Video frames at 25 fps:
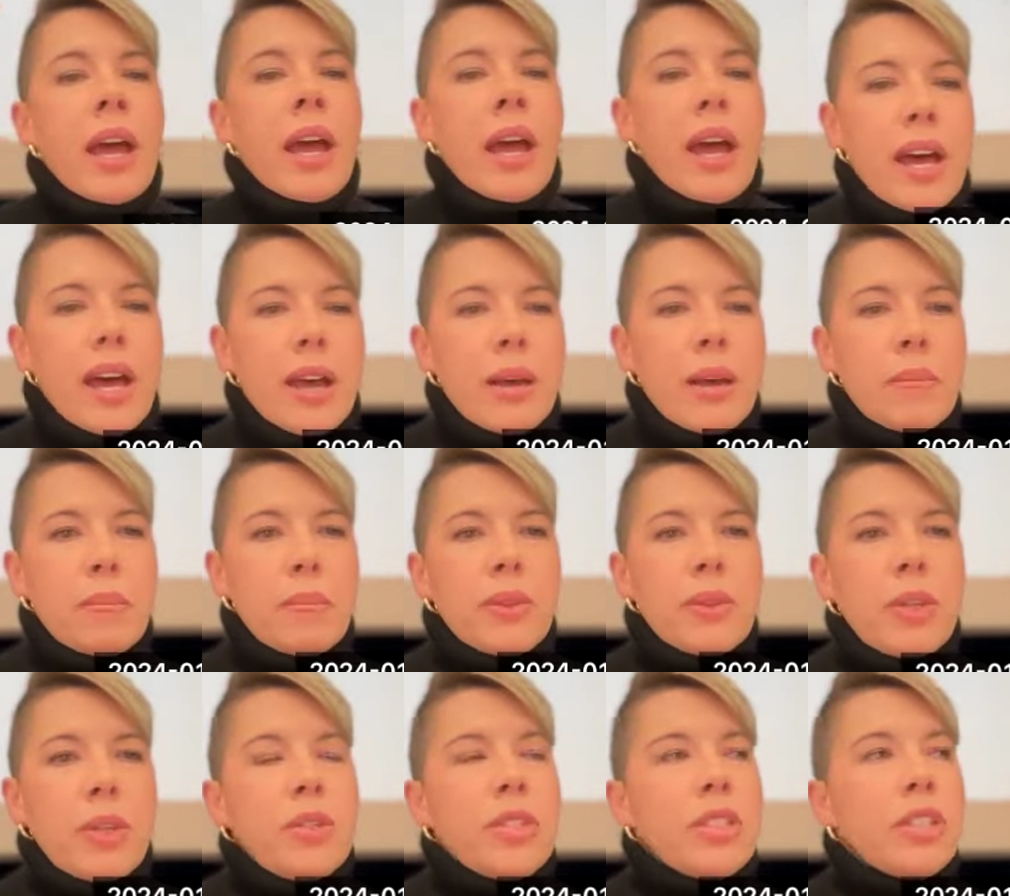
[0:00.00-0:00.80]

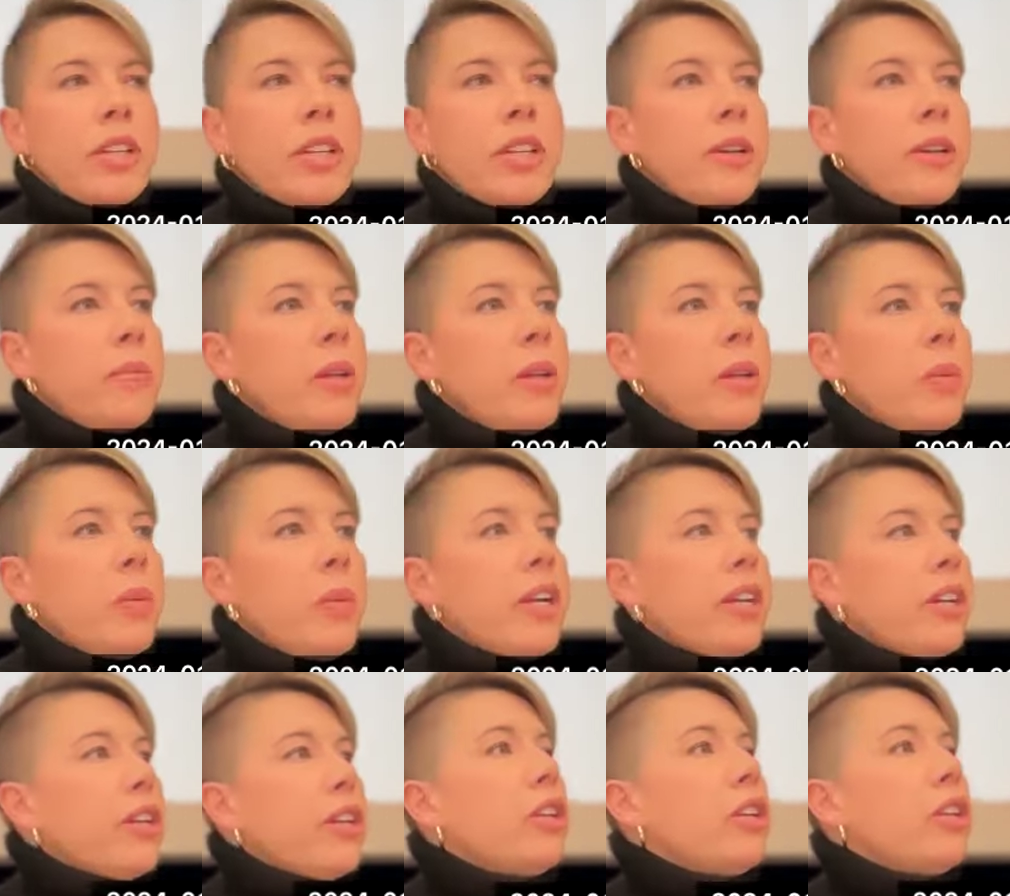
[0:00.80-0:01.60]
Those are going to be
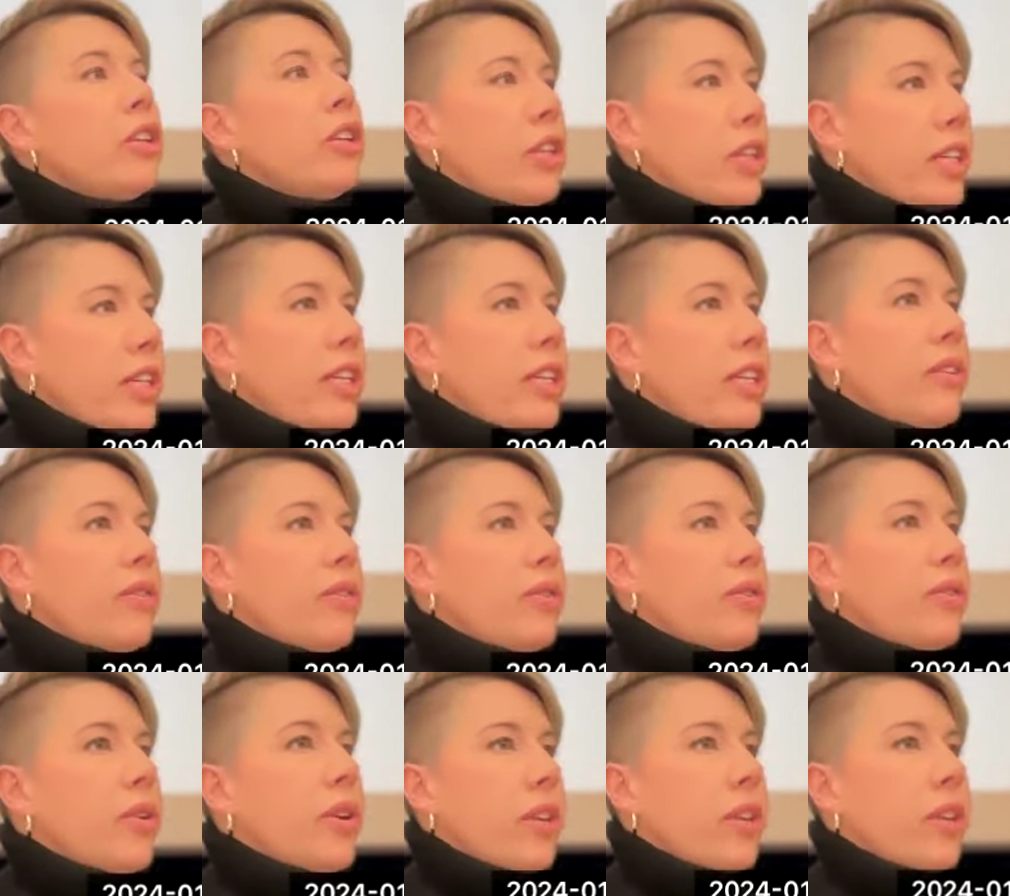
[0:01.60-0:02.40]
where you're looking
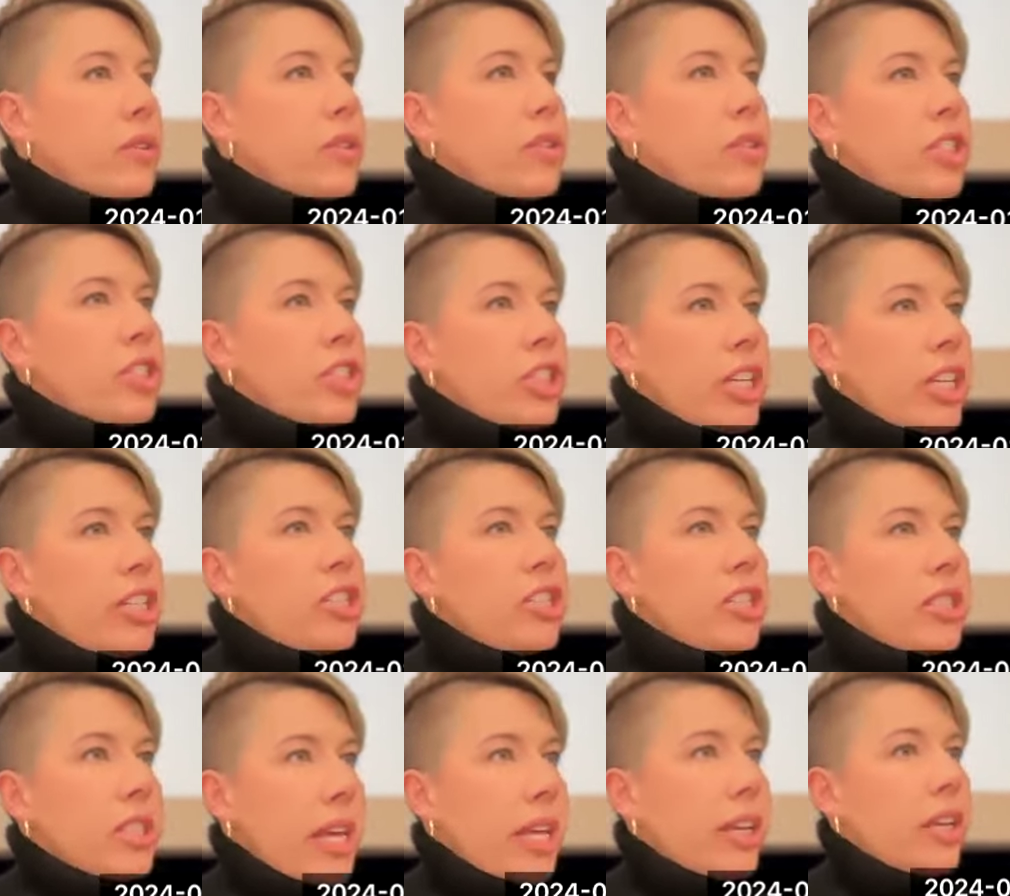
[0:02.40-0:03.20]
for those
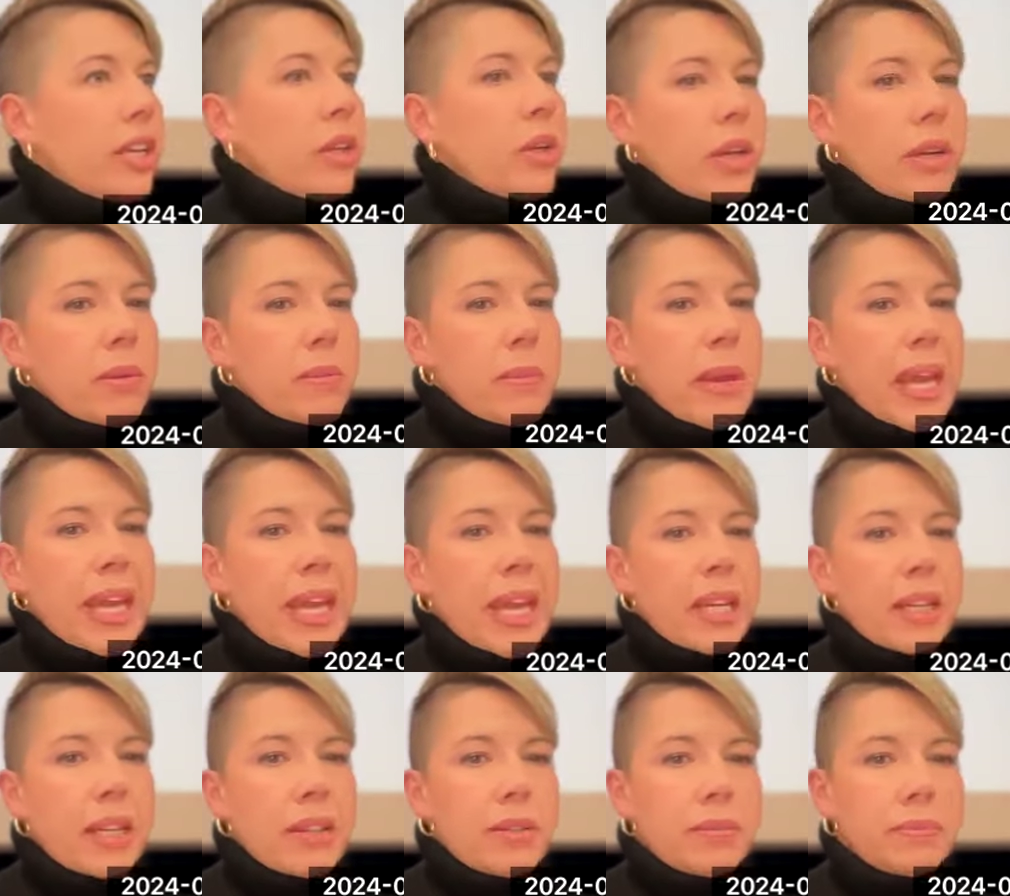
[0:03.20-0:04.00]
changes that you can
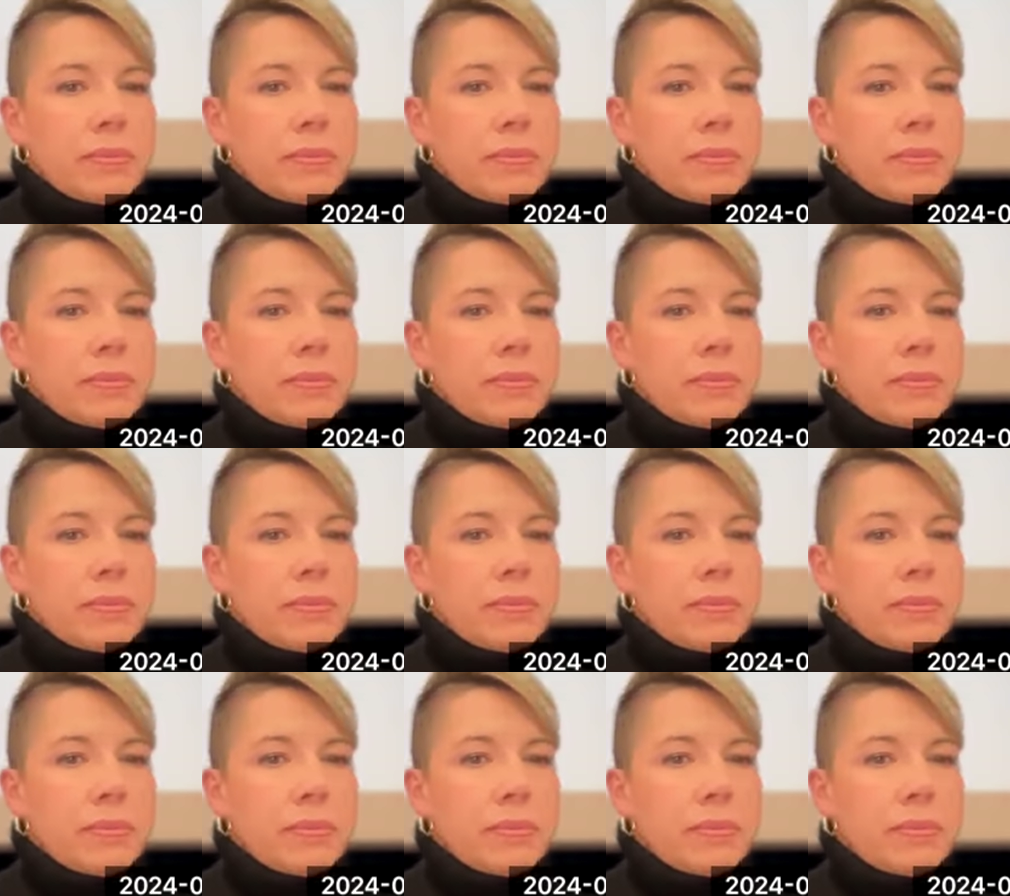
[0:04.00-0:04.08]
make.